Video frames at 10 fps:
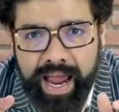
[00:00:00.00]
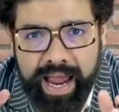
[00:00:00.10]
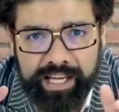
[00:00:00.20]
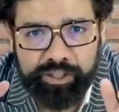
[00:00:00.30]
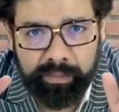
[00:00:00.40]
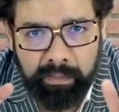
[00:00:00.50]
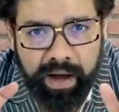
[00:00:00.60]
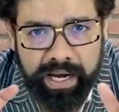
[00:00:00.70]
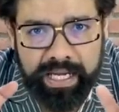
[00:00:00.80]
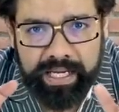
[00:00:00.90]
his
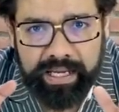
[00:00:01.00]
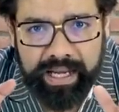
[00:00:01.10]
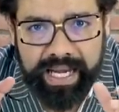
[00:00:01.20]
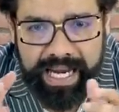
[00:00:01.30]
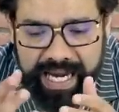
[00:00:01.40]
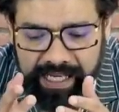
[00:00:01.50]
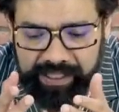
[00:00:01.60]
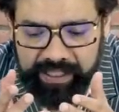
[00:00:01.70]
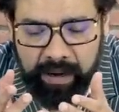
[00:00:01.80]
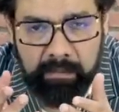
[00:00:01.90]
money. He
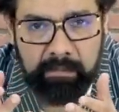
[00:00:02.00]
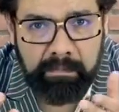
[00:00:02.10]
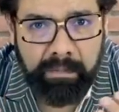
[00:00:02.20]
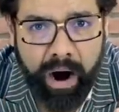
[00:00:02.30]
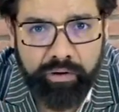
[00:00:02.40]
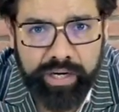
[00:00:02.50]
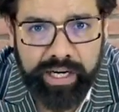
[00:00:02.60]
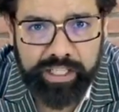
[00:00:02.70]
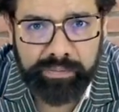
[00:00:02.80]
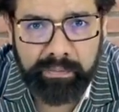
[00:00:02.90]
has
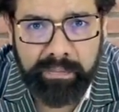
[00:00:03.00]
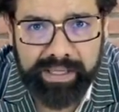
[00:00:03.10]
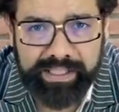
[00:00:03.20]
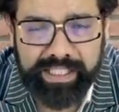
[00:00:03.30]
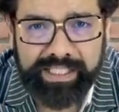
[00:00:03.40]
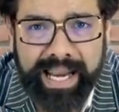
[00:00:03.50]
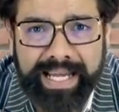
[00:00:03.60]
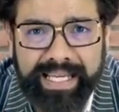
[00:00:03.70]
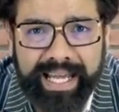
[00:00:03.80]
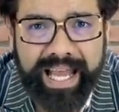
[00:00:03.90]
compounded his business
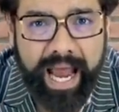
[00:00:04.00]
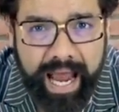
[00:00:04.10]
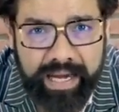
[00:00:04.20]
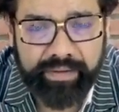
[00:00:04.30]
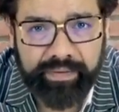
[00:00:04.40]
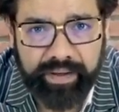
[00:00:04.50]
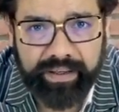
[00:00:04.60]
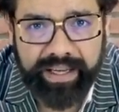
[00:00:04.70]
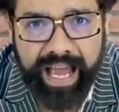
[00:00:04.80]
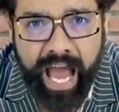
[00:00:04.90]
like anything.
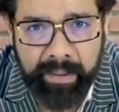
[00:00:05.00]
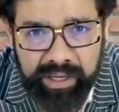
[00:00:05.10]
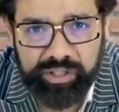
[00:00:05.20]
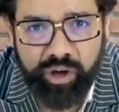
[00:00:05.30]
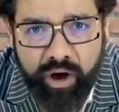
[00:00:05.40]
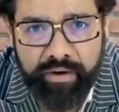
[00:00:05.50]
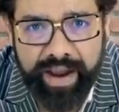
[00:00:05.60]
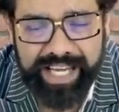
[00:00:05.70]
Amazon